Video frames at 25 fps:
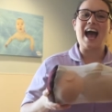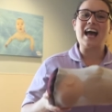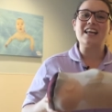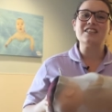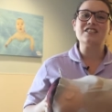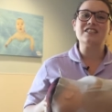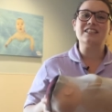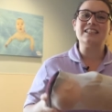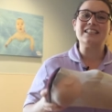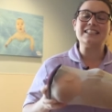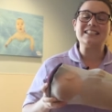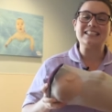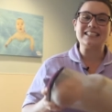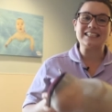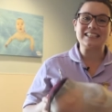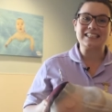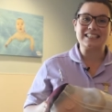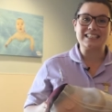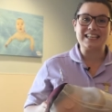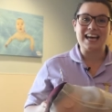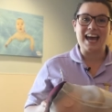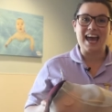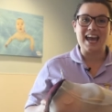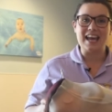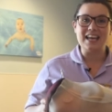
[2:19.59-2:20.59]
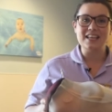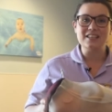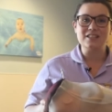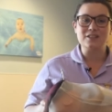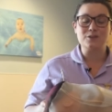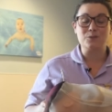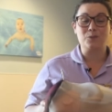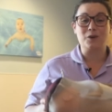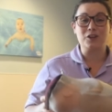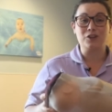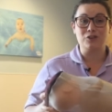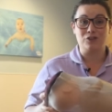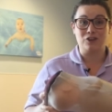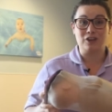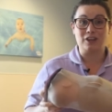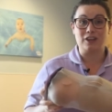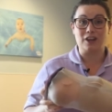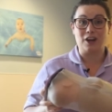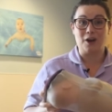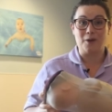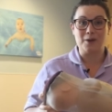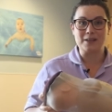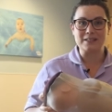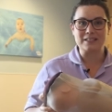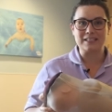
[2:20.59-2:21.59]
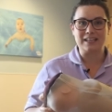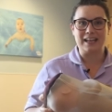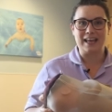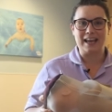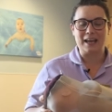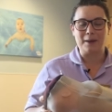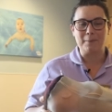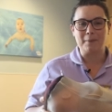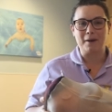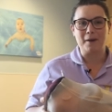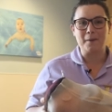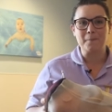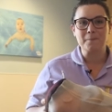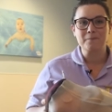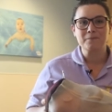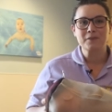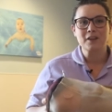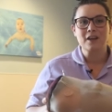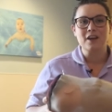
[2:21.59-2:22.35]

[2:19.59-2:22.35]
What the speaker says: actually dictates when you're going to go into labour?